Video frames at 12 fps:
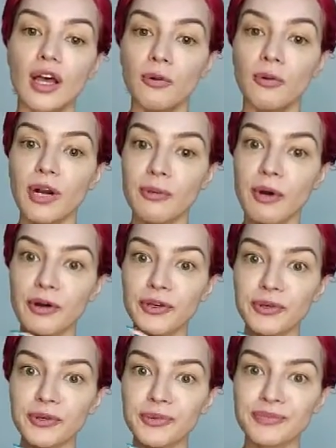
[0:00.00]
What about
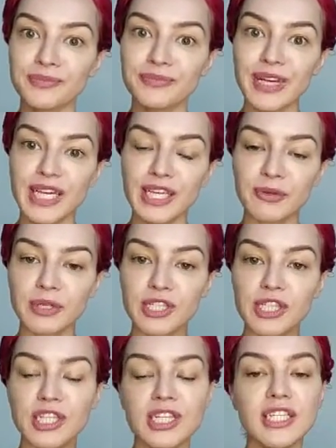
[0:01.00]
you? Any
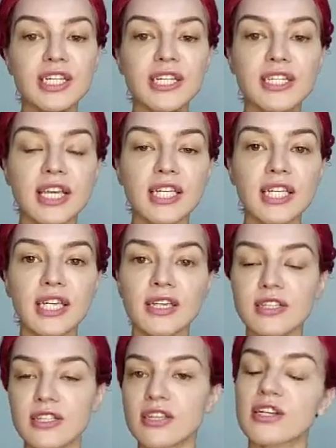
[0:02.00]
questions? Any
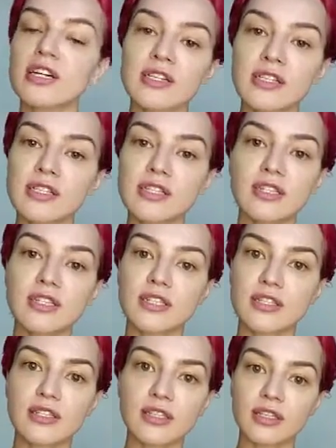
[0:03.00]

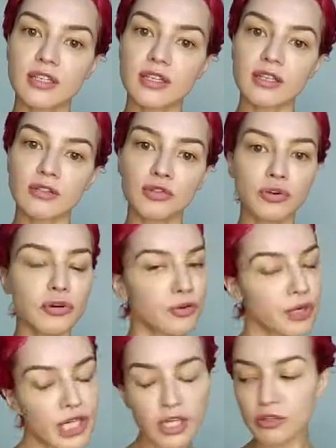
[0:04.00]
concerns? Do you
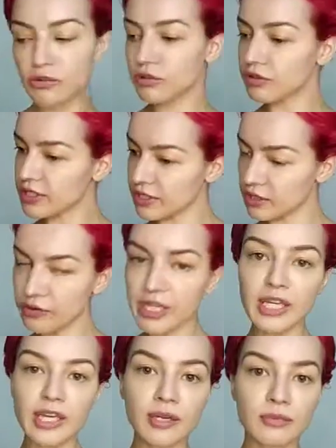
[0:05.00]
agree? Do you
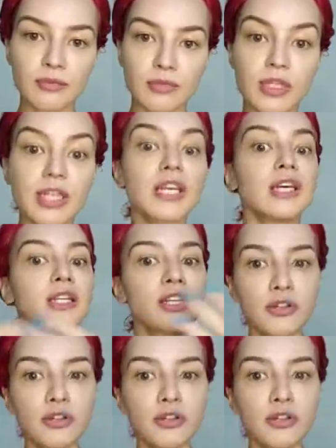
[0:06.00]
disagree? in